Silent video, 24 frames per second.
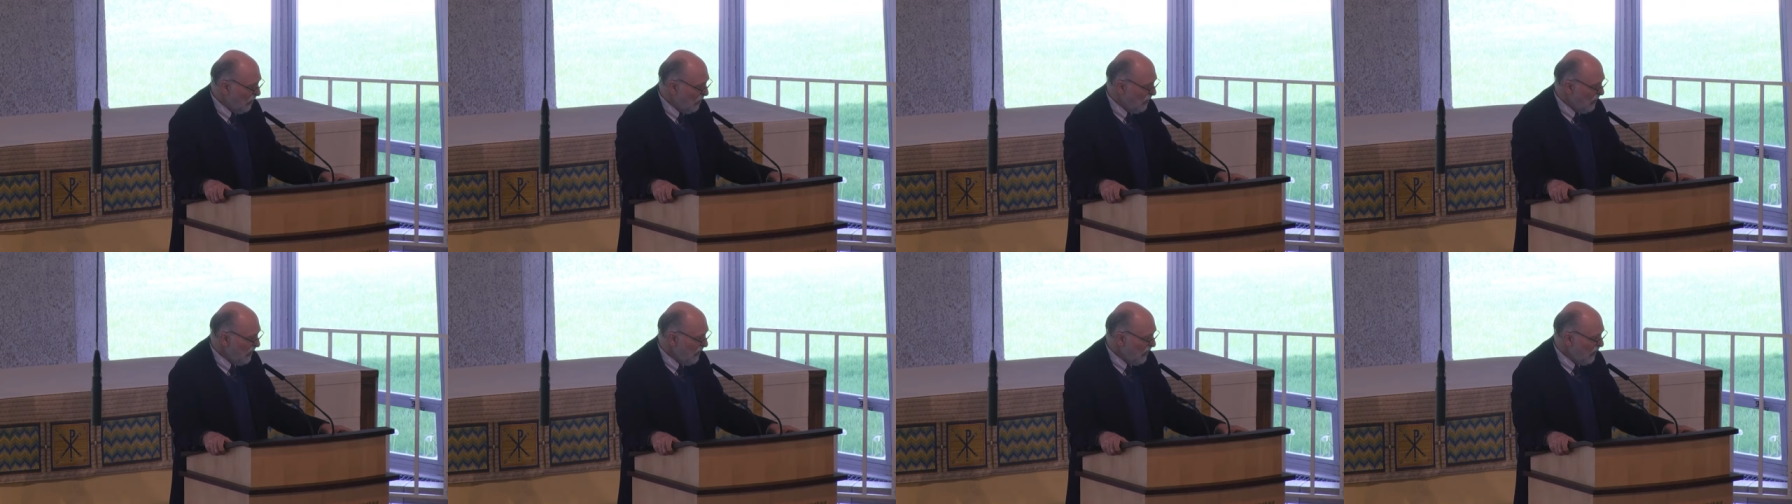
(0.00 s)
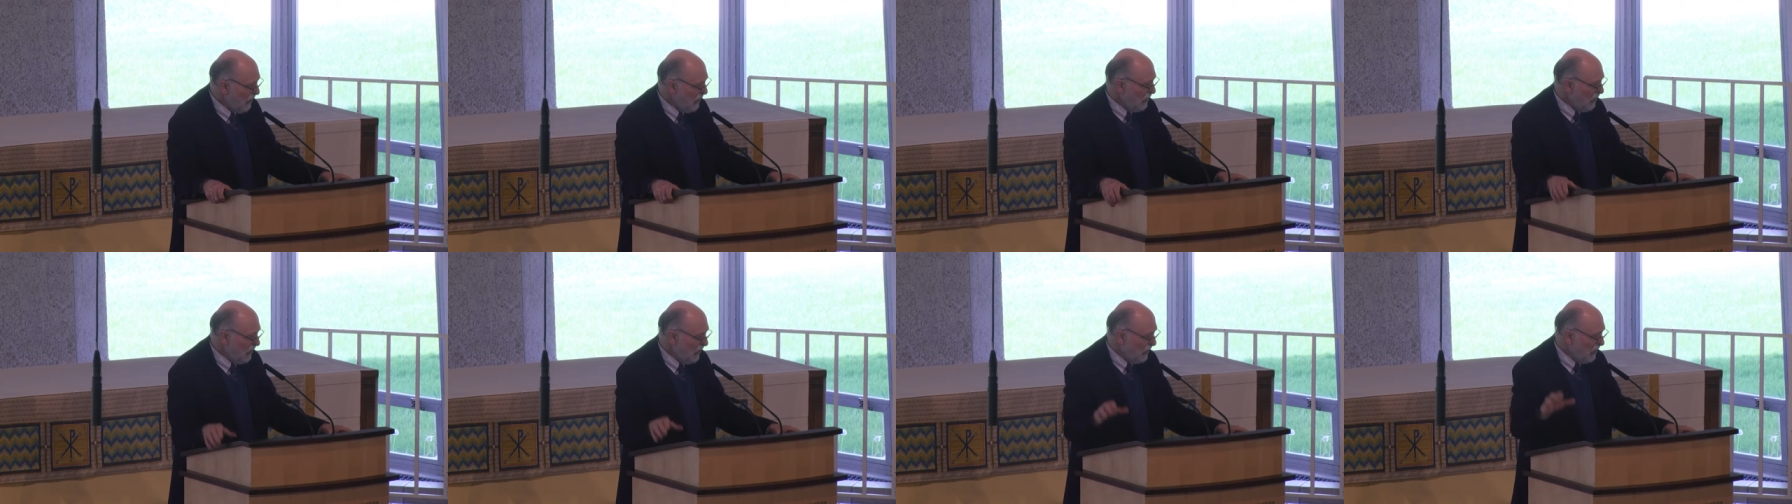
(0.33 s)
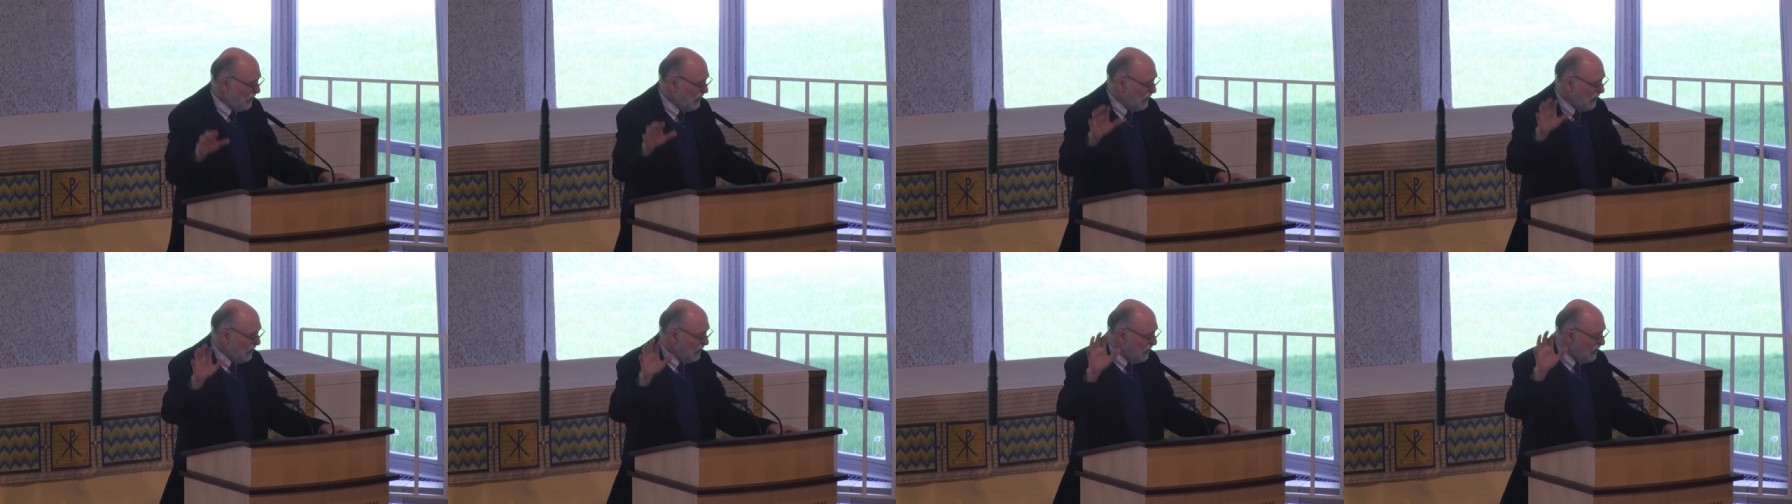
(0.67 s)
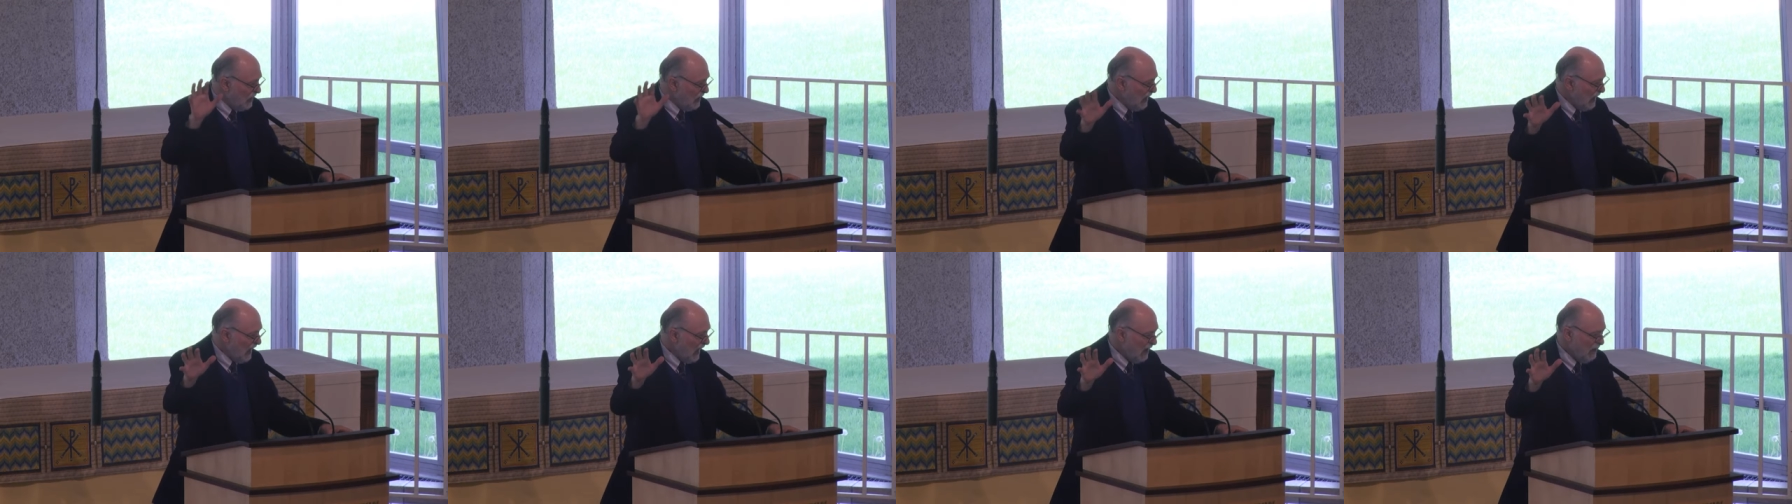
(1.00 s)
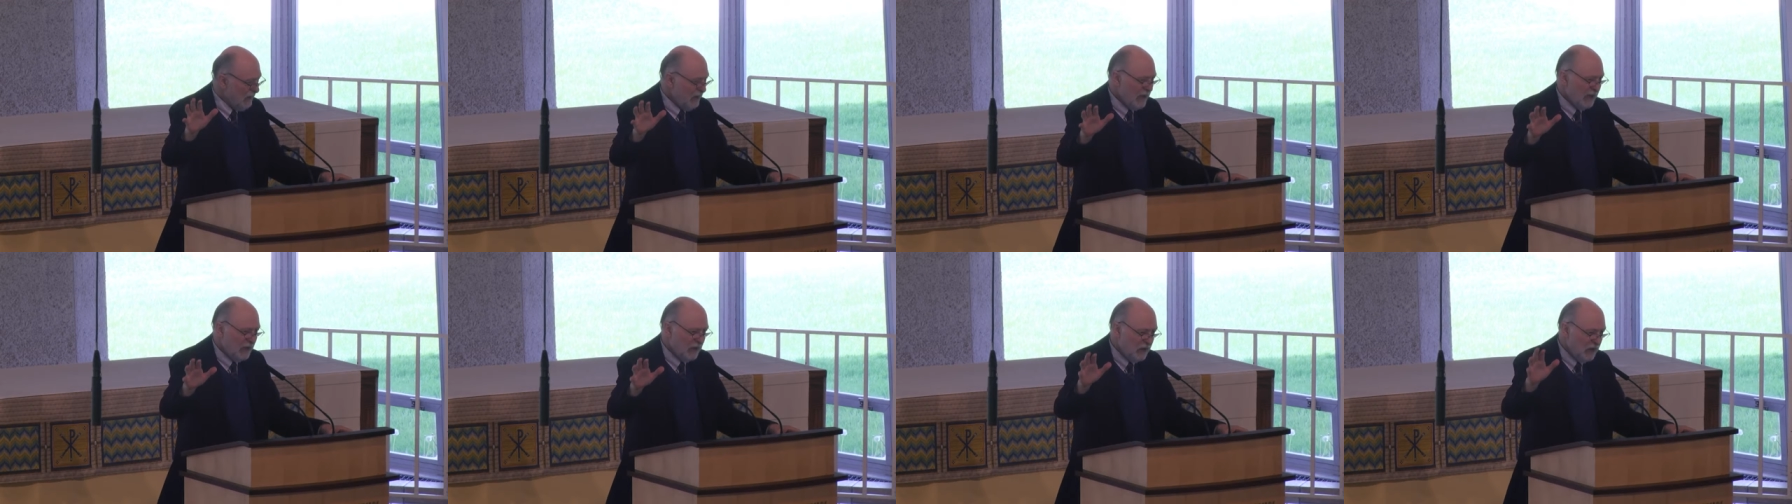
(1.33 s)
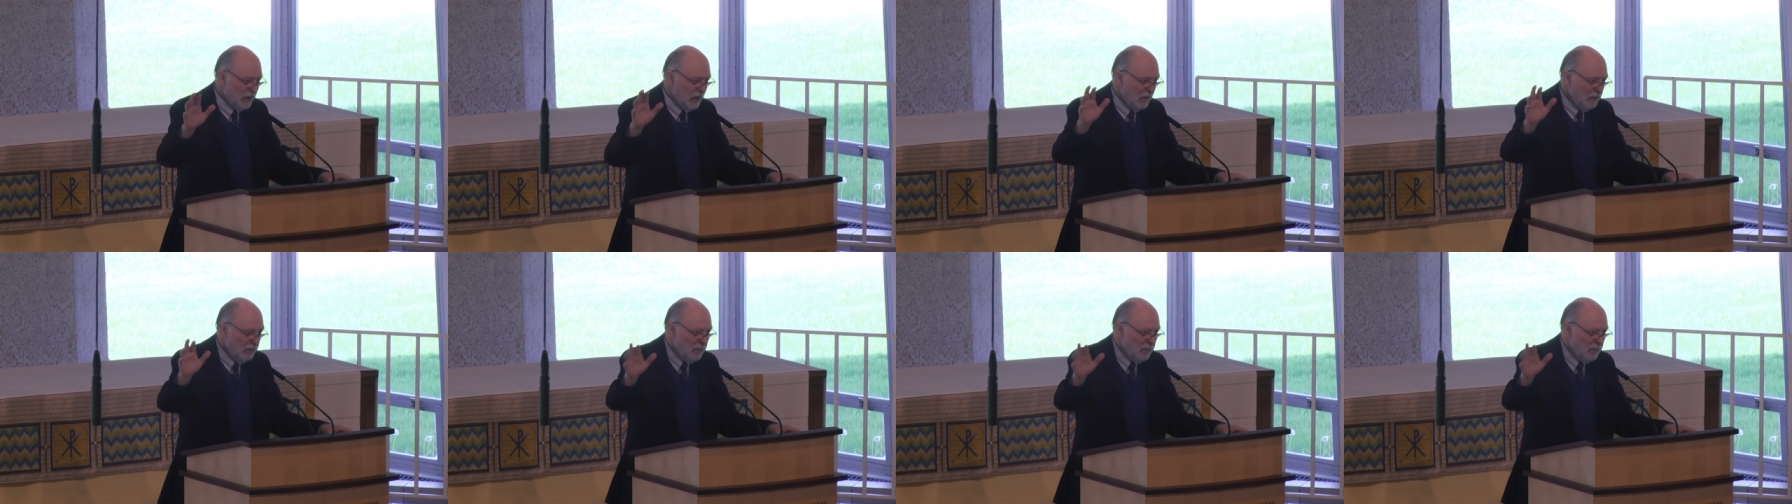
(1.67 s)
or those having to